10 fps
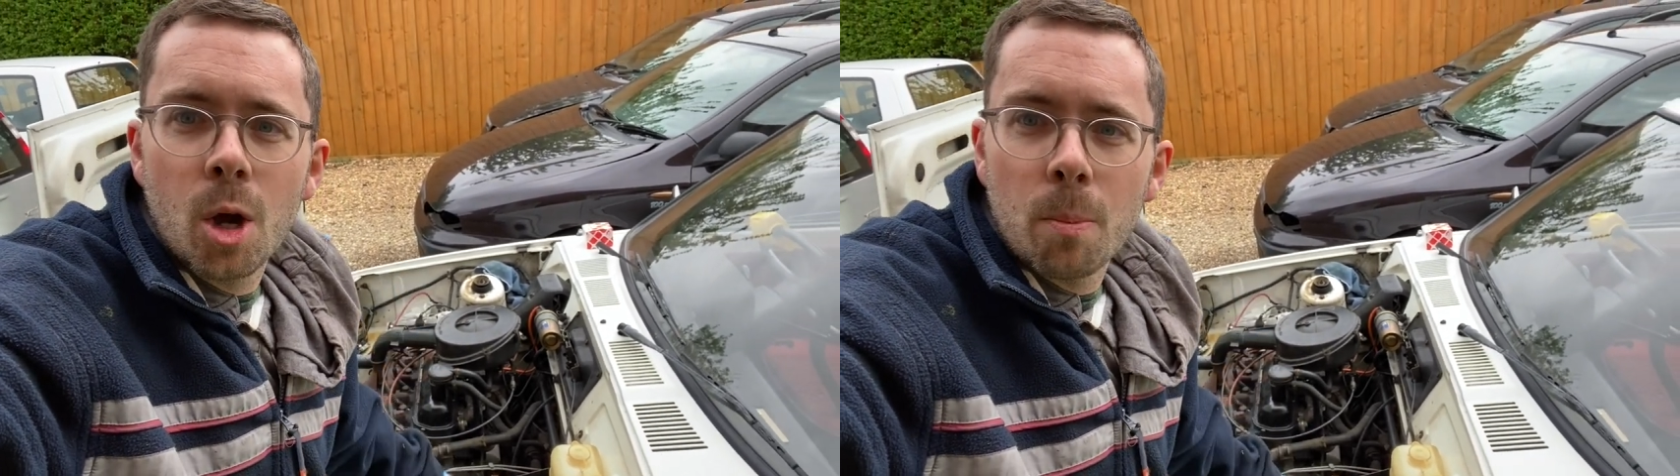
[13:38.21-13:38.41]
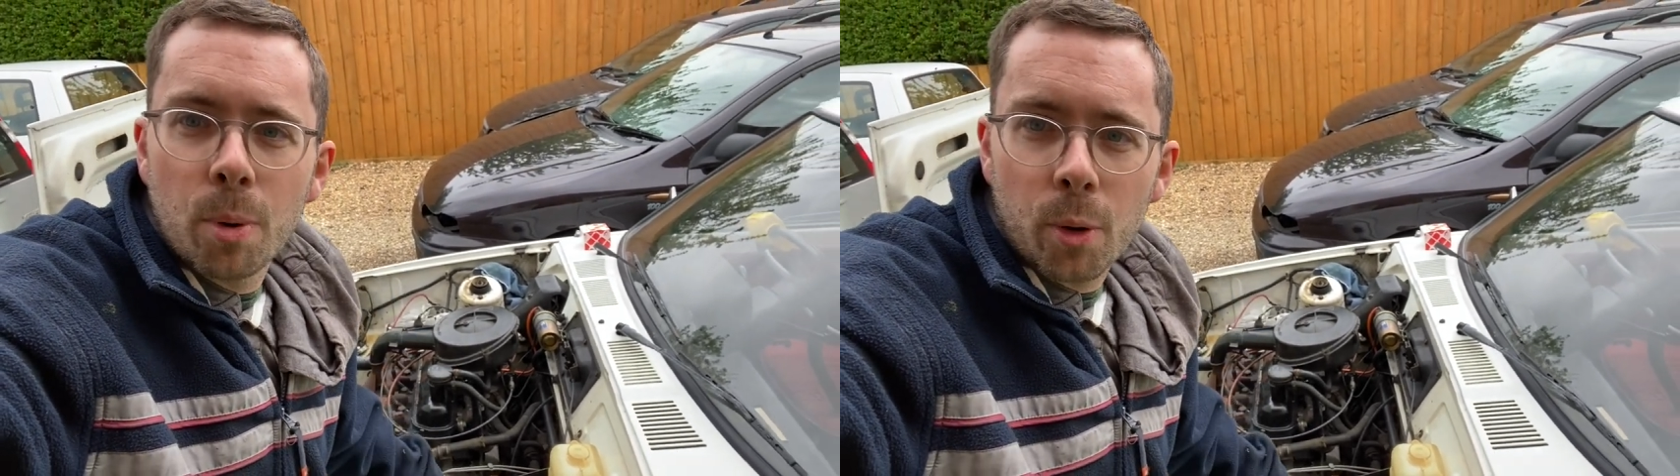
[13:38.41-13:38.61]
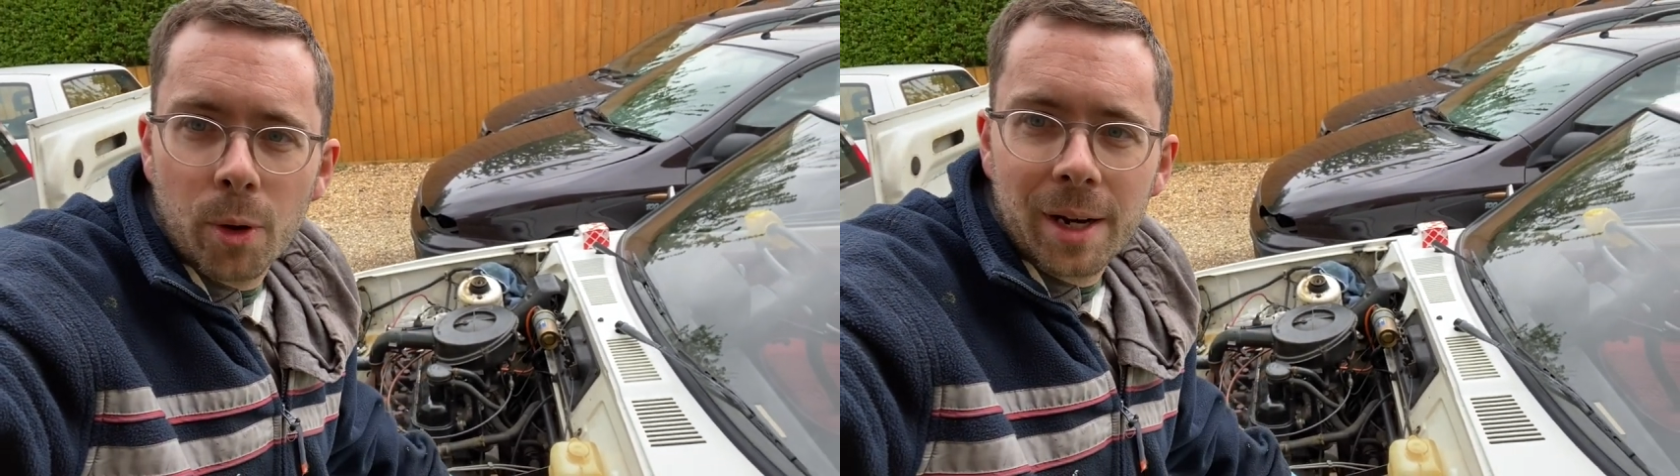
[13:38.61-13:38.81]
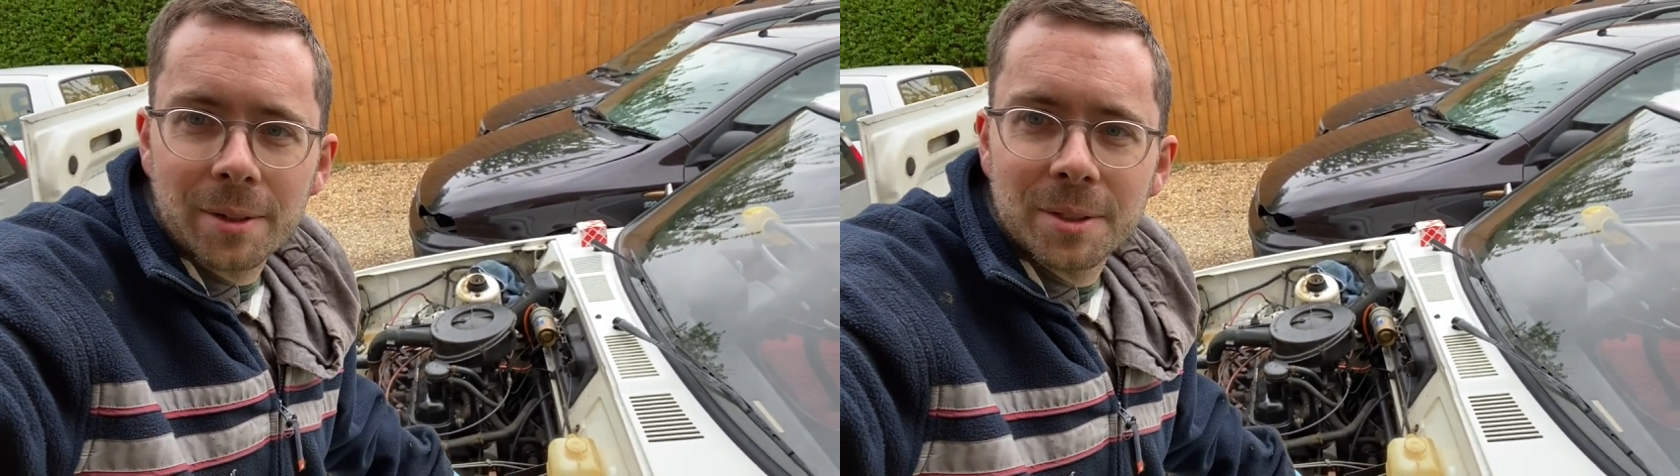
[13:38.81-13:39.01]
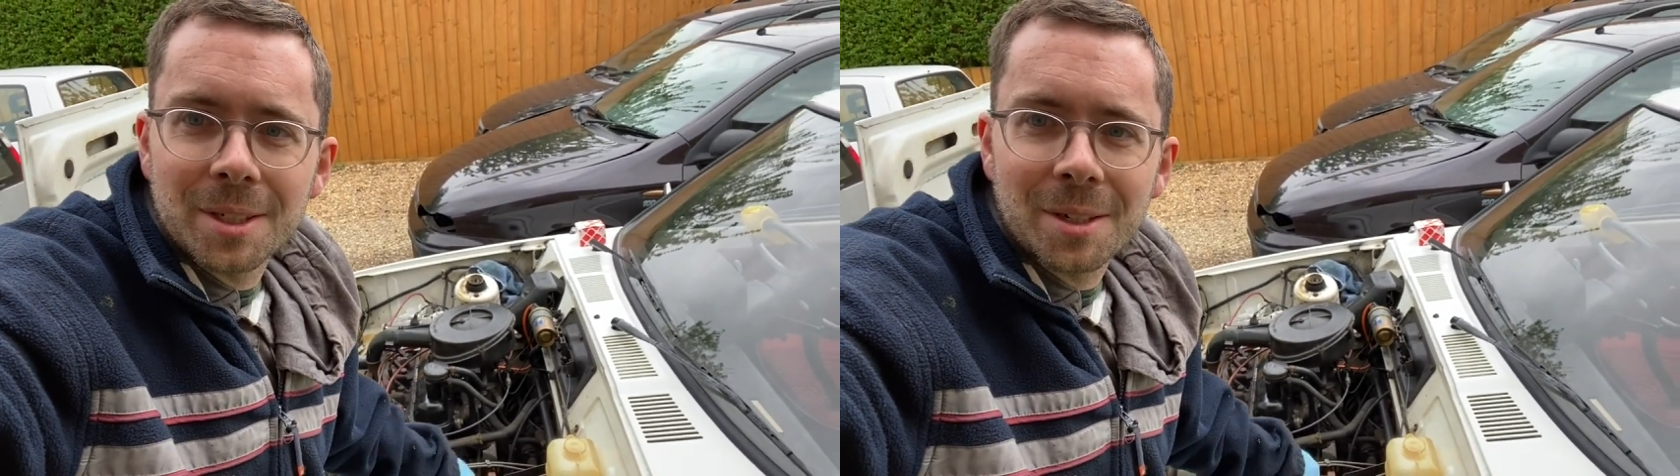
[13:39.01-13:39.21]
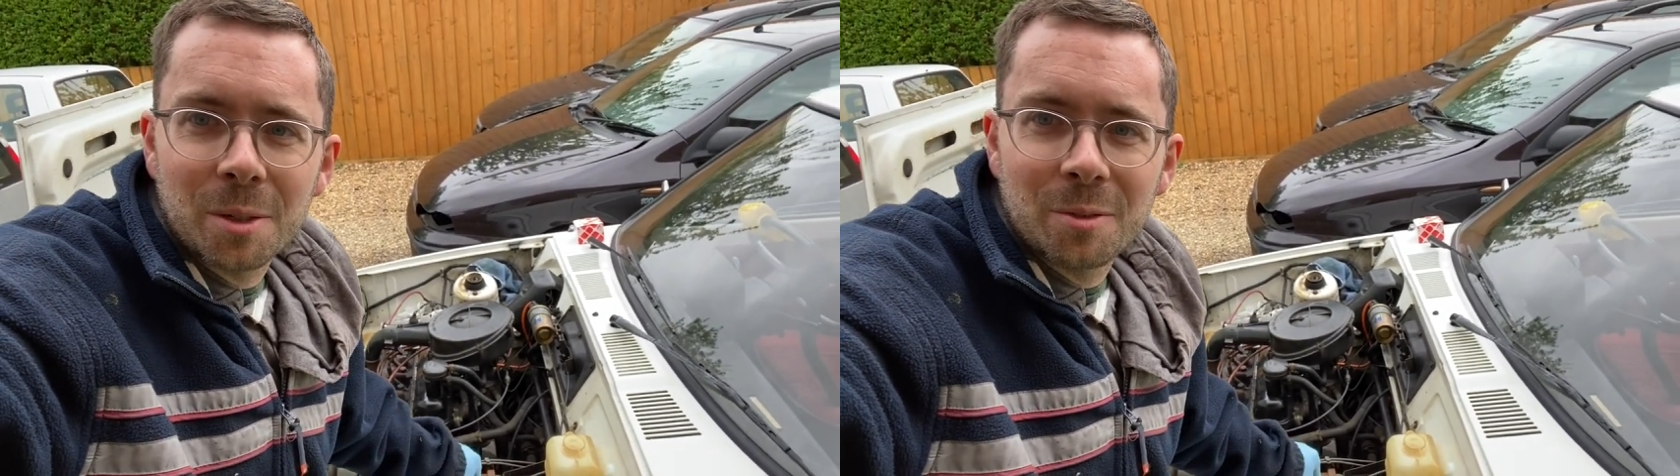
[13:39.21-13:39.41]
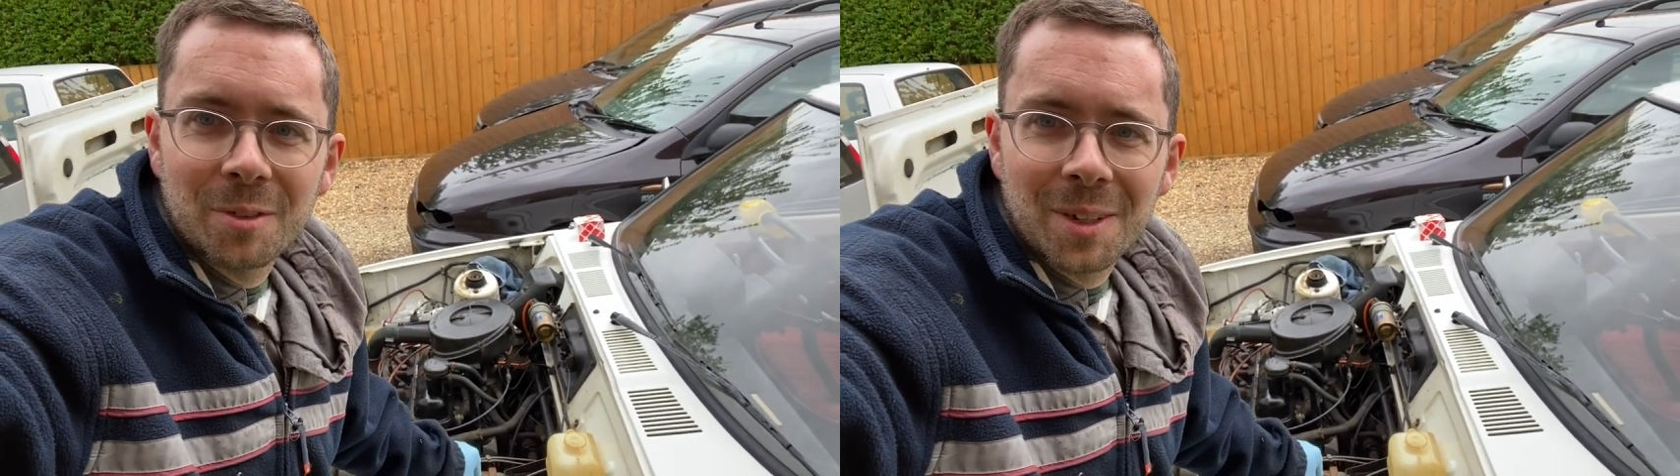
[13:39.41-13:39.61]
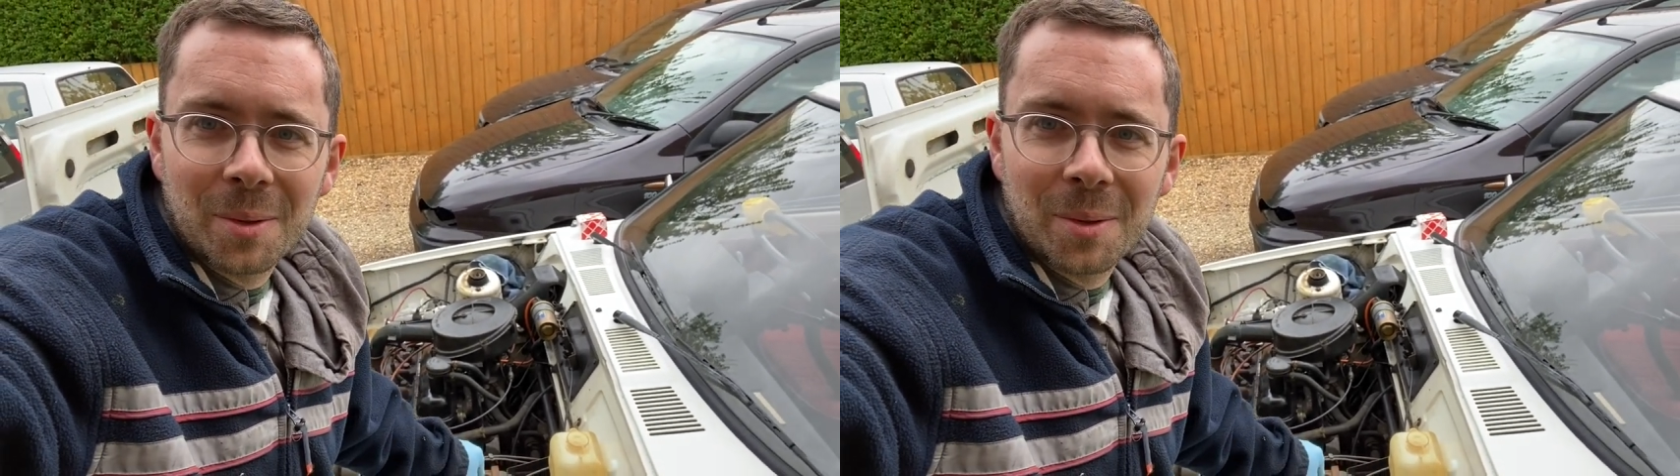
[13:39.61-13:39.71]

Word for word: pour out of uh,